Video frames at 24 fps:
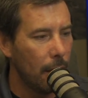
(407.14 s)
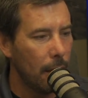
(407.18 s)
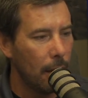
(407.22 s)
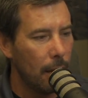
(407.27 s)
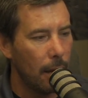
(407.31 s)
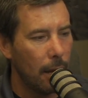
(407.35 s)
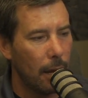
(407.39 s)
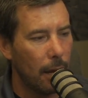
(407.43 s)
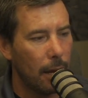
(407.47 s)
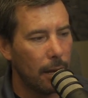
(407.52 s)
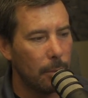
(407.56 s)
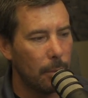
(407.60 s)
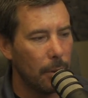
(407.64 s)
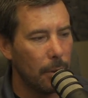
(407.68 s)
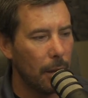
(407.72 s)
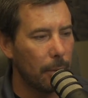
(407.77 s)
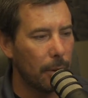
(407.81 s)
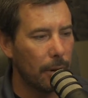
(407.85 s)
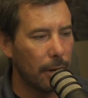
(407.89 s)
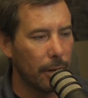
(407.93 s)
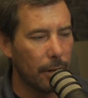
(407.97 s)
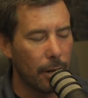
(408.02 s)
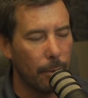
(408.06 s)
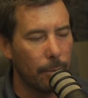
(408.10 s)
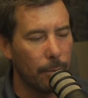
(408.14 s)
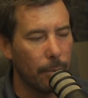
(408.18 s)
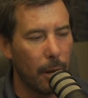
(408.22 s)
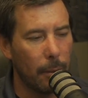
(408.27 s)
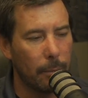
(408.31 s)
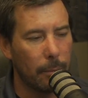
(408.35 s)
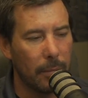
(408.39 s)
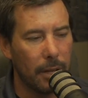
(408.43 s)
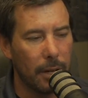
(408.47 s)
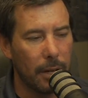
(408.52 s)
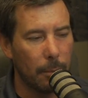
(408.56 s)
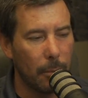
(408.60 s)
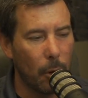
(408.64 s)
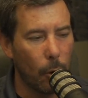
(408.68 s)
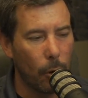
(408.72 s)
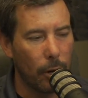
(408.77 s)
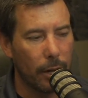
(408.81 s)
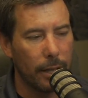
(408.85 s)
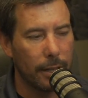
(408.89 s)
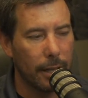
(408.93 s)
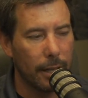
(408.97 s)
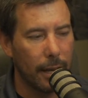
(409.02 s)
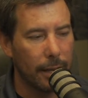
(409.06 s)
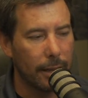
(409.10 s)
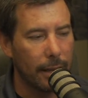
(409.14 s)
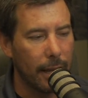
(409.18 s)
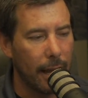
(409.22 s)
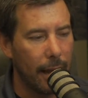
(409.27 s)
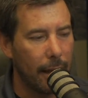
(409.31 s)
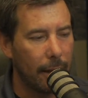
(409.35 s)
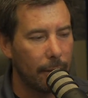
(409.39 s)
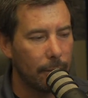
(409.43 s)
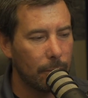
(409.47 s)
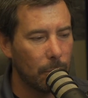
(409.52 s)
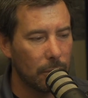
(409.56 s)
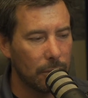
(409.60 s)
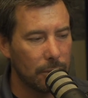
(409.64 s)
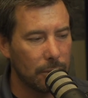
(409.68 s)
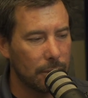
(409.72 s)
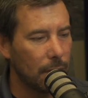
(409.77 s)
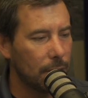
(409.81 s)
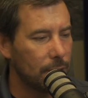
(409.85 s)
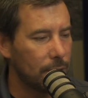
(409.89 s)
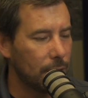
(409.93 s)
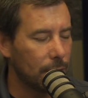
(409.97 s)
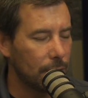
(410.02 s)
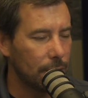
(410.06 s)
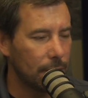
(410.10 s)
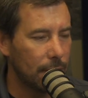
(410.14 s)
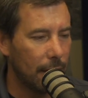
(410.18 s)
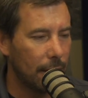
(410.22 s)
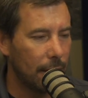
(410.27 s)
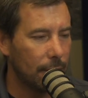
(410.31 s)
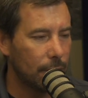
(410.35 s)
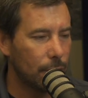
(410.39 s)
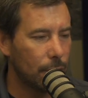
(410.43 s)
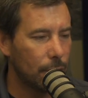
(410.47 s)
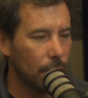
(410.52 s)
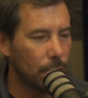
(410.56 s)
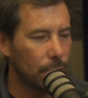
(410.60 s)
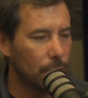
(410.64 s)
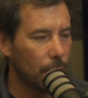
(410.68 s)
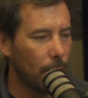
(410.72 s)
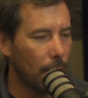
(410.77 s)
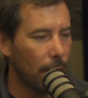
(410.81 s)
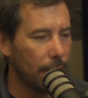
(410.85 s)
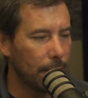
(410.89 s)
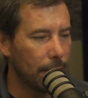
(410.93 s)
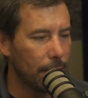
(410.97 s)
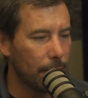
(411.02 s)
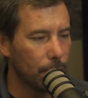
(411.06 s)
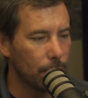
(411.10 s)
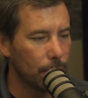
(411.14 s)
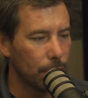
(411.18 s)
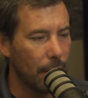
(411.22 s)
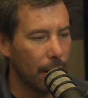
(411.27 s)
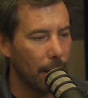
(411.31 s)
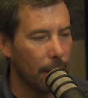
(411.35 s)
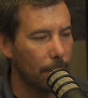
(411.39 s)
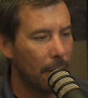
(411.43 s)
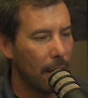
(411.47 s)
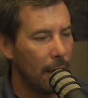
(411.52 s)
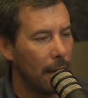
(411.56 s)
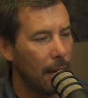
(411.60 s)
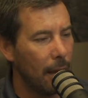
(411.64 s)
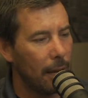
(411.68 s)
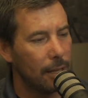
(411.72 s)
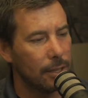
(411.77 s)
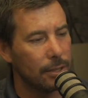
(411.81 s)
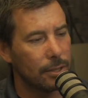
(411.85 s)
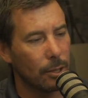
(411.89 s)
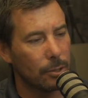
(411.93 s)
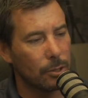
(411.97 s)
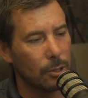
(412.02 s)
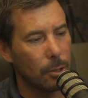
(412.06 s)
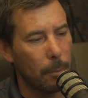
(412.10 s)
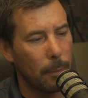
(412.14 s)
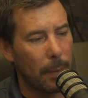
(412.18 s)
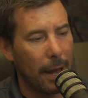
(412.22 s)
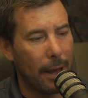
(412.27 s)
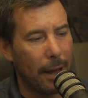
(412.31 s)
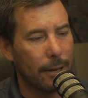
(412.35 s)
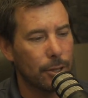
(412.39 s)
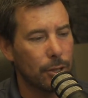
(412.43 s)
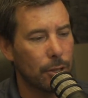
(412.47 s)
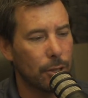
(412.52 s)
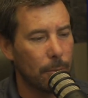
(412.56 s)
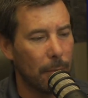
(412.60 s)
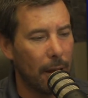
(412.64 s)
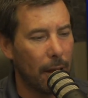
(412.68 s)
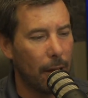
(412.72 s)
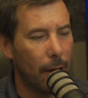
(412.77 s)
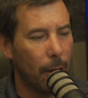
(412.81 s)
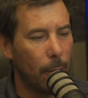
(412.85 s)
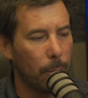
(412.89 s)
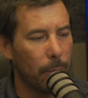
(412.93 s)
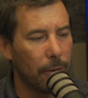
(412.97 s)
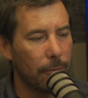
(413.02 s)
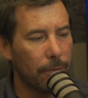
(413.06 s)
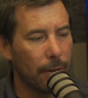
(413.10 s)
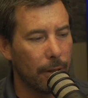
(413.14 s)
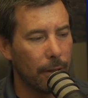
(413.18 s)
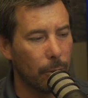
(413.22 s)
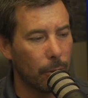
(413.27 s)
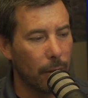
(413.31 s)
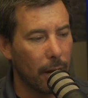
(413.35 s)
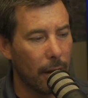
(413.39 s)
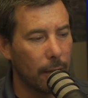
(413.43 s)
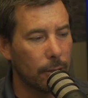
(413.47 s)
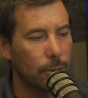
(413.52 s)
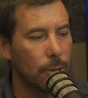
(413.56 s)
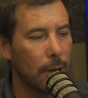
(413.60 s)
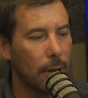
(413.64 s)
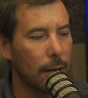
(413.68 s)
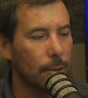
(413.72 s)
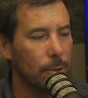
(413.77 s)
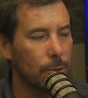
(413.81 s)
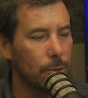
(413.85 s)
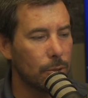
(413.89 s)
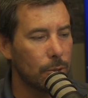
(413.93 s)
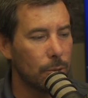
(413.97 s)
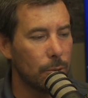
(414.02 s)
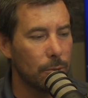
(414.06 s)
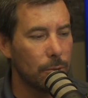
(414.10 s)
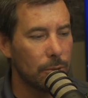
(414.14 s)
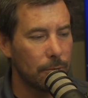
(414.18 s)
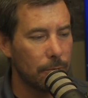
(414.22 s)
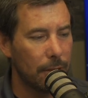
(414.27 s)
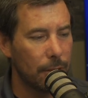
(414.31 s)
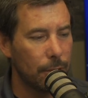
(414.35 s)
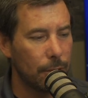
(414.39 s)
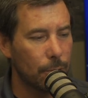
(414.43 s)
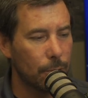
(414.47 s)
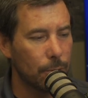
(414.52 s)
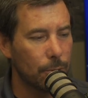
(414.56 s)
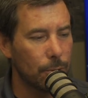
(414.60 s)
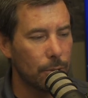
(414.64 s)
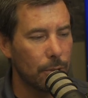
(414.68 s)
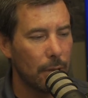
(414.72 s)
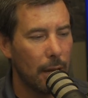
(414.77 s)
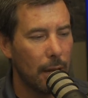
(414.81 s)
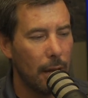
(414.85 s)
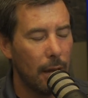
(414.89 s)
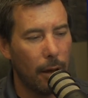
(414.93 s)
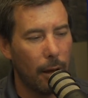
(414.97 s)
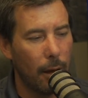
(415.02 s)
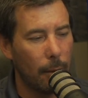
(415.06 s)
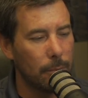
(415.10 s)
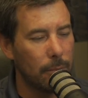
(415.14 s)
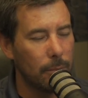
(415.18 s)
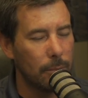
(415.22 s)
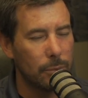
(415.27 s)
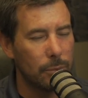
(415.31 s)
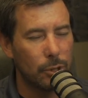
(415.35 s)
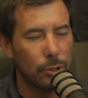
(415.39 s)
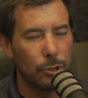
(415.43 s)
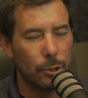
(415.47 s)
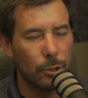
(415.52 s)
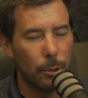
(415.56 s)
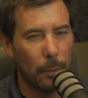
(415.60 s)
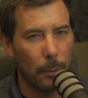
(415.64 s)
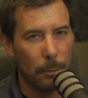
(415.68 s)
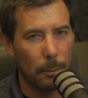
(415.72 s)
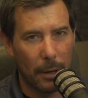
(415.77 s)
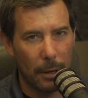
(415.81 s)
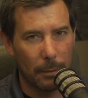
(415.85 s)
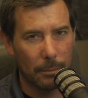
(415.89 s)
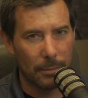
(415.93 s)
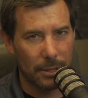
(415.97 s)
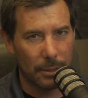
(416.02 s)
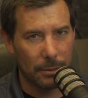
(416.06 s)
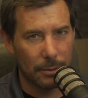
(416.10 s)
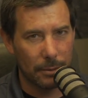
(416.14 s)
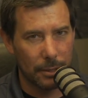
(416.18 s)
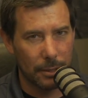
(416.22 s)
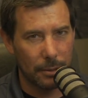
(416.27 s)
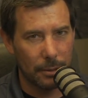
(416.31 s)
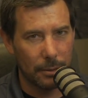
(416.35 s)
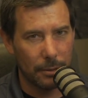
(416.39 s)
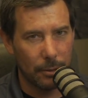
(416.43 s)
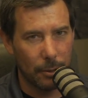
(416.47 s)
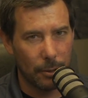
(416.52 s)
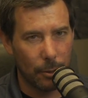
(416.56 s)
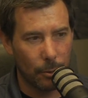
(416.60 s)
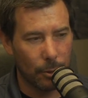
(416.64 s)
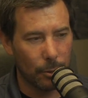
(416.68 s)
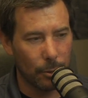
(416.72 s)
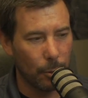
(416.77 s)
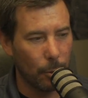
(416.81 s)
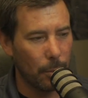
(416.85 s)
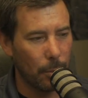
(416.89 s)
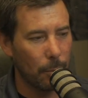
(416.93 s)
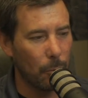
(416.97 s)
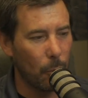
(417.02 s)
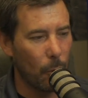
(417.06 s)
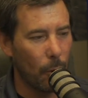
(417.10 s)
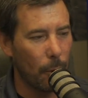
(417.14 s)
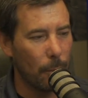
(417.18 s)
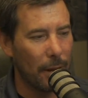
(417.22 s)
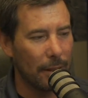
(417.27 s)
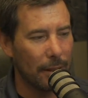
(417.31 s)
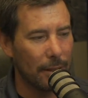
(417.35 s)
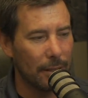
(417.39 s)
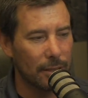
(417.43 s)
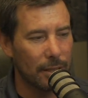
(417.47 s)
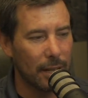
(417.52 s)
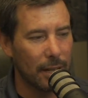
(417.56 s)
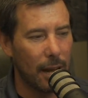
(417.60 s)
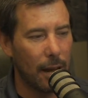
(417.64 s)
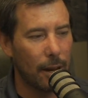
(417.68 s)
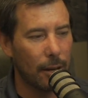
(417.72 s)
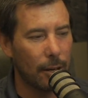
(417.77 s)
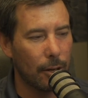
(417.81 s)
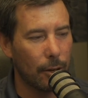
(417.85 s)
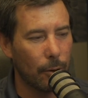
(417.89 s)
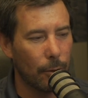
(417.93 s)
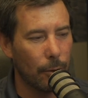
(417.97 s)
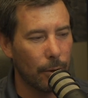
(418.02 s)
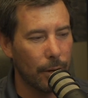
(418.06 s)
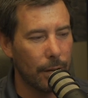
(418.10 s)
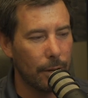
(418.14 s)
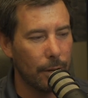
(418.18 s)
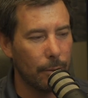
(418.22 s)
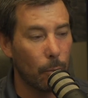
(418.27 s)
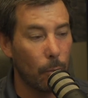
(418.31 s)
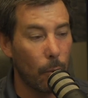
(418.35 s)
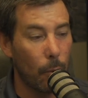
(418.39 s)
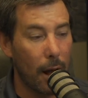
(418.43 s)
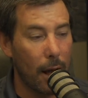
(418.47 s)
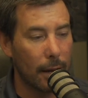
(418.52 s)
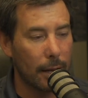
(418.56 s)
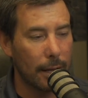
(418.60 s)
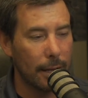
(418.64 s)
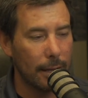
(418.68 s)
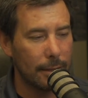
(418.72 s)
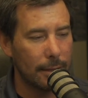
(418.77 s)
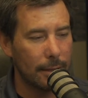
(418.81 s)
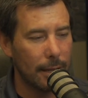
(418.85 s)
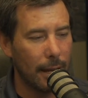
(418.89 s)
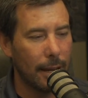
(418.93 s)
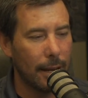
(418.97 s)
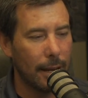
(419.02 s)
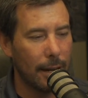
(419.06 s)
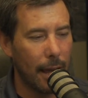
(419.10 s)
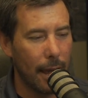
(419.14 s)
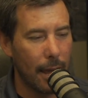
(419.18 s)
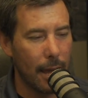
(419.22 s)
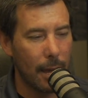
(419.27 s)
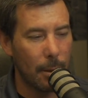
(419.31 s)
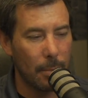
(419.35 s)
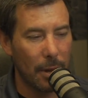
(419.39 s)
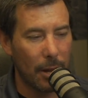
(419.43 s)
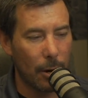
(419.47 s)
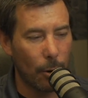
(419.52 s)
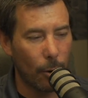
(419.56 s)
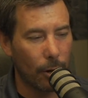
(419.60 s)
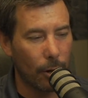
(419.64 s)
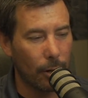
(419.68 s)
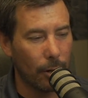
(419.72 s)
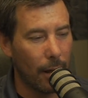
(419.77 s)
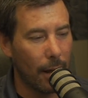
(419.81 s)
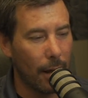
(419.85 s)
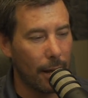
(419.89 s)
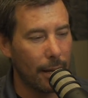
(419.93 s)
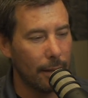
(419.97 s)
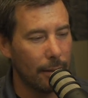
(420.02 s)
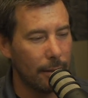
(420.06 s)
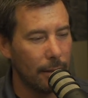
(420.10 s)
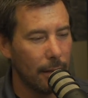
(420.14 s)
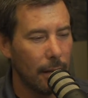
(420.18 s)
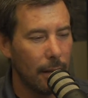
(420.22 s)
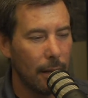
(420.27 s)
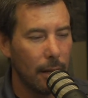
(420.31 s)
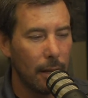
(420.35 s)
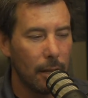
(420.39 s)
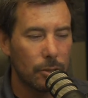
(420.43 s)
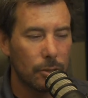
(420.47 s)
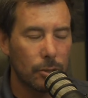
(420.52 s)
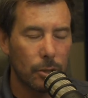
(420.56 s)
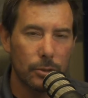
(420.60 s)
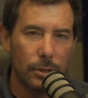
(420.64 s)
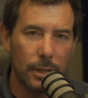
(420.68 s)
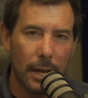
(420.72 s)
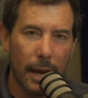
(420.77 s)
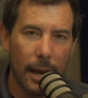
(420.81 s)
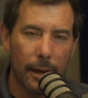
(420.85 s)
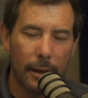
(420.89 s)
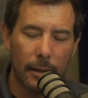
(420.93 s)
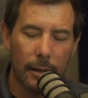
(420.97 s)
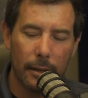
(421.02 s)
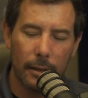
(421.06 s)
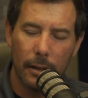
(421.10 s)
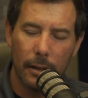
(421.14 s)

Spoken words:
And to be able to come up in a market like that with such success shows great leadership. He's also passionate about helping fellow contractors through his ventures. I'm super pumped to learn a little bit more about this concrete rocket and a better client. So, Zach,